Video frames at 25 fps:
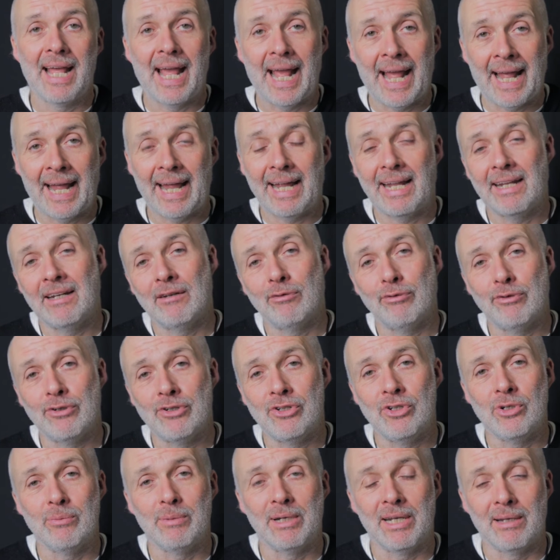and for
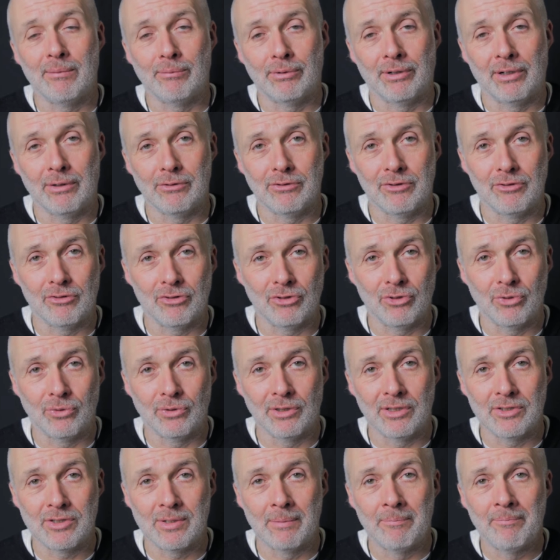human embryos in
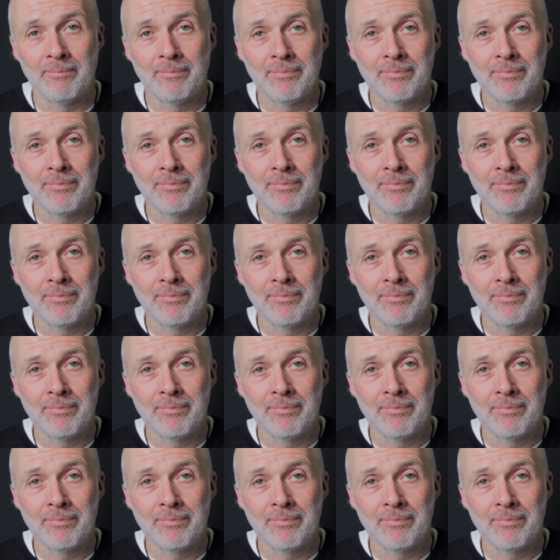storage.